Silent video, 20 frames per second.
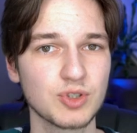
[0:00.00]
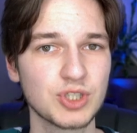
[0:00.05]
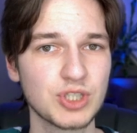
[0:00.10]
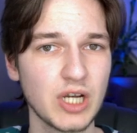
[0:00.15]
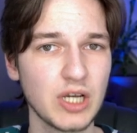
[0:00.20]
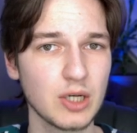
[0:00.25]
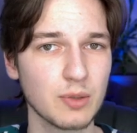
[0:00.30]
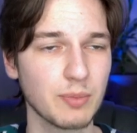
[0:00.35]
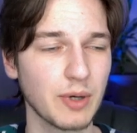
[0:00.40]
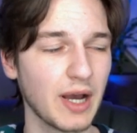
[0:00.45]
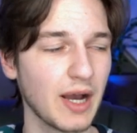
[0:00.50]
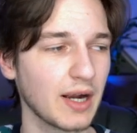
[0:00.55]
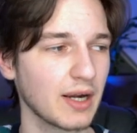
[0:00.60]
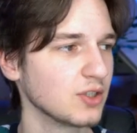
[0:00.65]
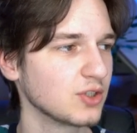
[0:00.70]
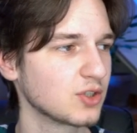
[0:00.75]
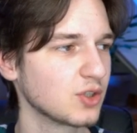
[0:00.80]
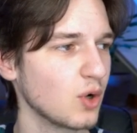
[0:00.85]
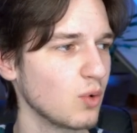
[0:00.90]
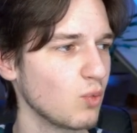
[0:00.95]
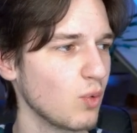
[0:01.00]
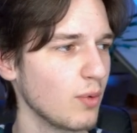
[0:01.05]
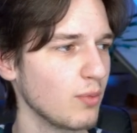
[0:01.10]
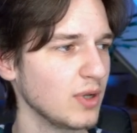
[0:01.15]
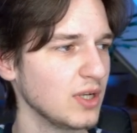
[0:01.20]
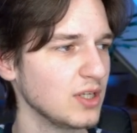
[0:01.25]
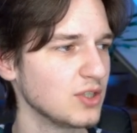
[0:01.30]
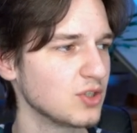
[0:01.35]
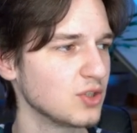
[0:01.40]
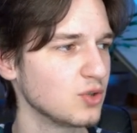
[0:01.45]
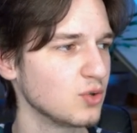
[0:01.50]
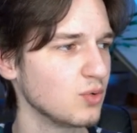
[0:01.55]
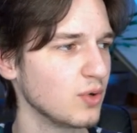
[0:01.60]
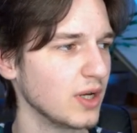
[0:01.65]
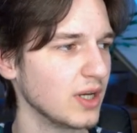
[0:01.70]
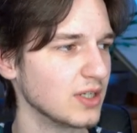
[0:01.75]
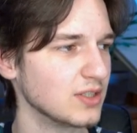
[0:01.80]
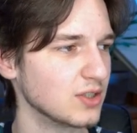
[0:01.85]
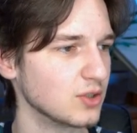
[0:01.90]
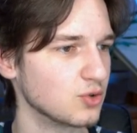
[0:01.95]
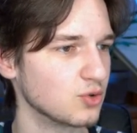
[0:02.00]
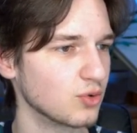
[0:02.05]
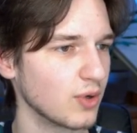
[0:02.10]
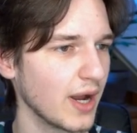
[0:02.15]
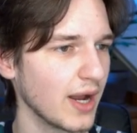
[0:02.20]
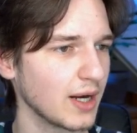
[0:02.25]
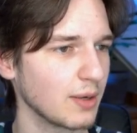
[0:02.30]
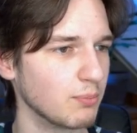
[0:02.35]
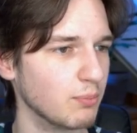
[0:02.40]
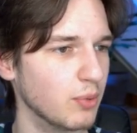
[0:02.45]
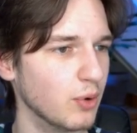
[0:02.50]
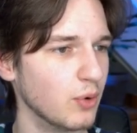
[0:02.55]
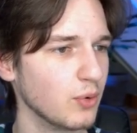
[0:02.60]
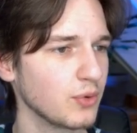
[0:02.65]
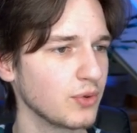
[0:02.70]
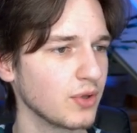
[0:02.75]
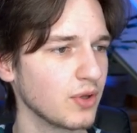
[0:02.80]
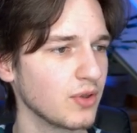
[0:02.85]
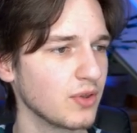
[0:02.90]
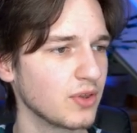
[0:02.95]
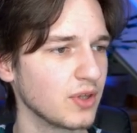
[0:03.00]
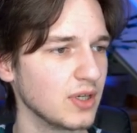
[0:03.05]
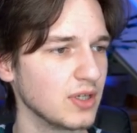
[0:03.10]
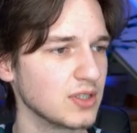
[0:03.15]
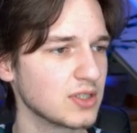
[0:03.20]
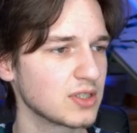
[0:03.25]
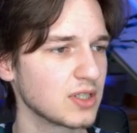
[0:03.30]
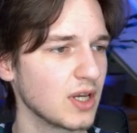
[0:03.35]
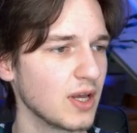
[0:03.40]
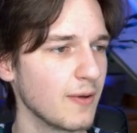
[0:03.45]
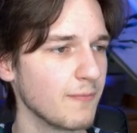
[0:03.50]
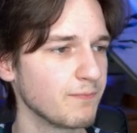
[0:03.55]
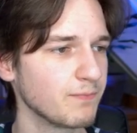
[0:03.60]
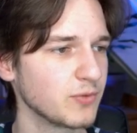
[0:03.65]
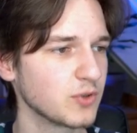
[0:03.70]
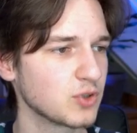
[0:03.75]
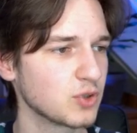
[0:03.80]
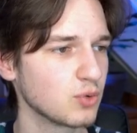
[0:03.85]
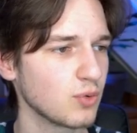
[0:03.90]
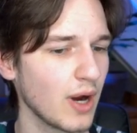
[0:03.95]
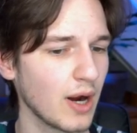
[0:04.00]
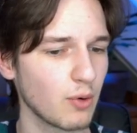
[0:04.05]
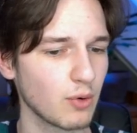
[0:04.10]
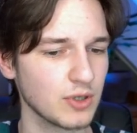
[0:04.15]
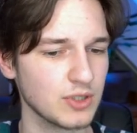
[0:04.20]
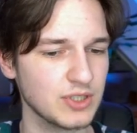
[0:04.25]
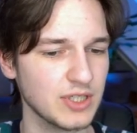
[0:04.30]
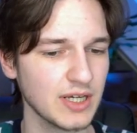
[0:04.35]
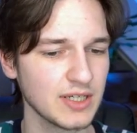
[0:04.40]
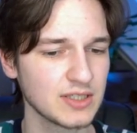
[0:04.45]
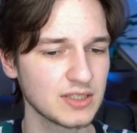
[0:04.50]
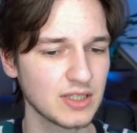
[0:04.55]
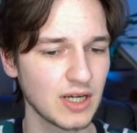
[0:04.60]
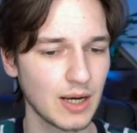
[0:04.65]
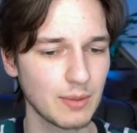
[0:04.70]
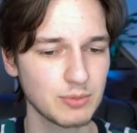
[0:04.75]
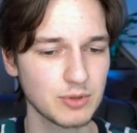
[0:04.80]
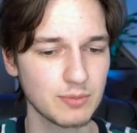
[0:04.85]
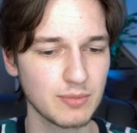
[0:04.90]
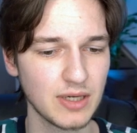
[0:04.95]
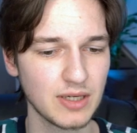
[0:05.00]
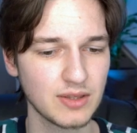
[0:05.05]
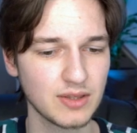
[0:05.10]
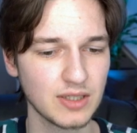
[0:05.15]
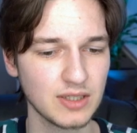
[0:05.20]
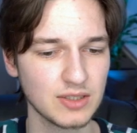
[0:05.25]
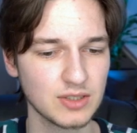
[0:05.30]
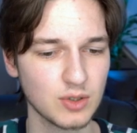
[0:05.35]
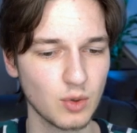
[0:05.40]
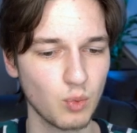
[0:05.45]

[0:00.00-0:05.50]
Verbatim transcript: shader pack. So what we need to do is drag both of these to our desktop to make things